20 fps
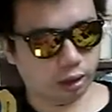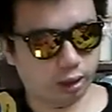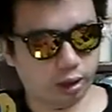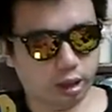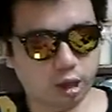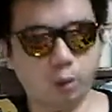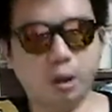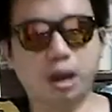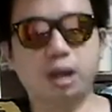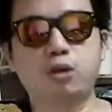
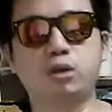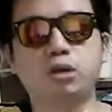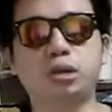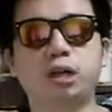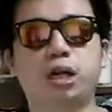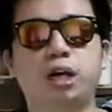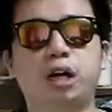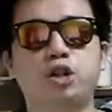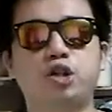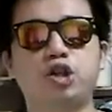they wear those
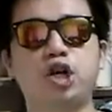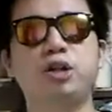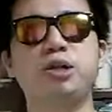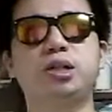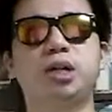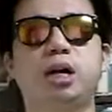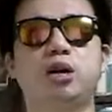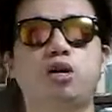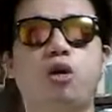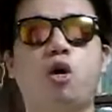jeans,
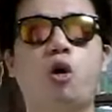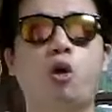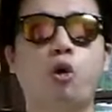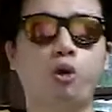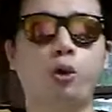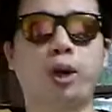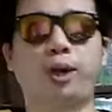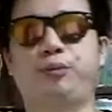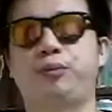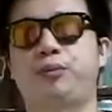the whole
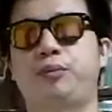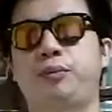one.